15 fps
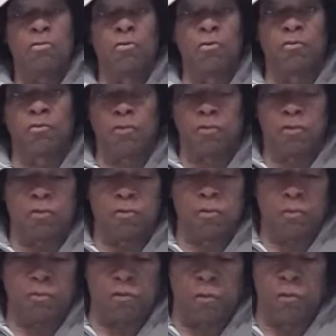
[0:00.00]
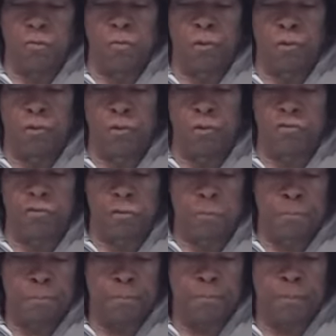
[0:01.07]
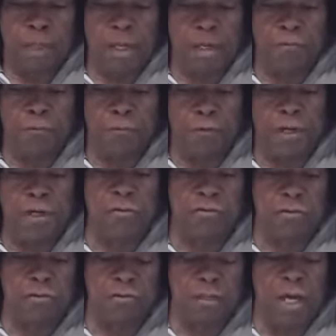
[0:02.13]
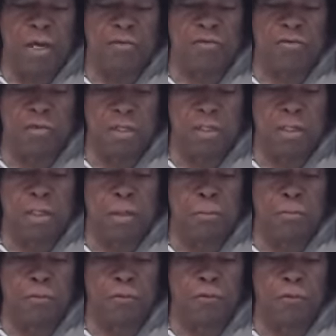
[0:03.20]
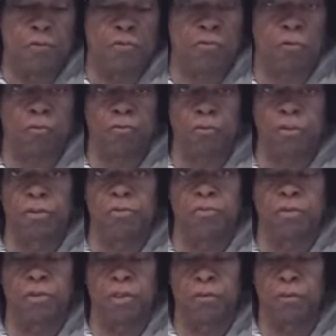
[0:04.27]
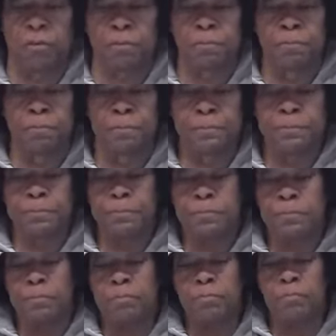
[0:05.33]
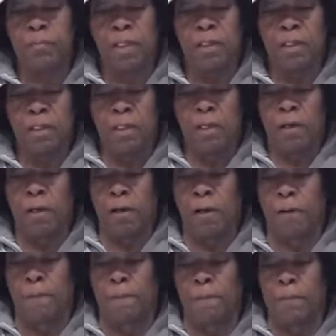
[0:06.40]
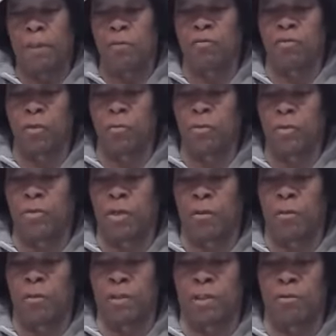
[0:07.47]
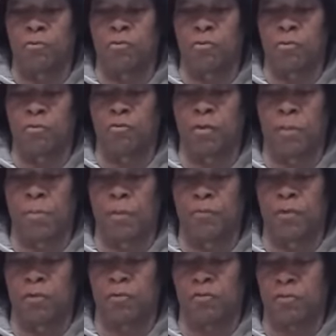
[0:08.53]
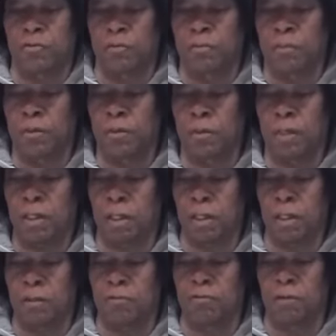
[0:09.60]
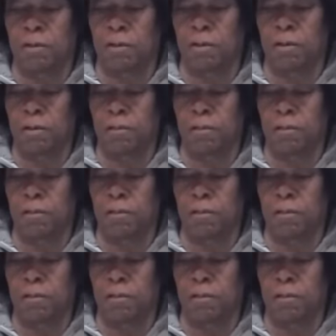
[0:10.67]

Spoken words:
and usages of certain words and phrases as deemed for social engineering. And so we'll go into some of this and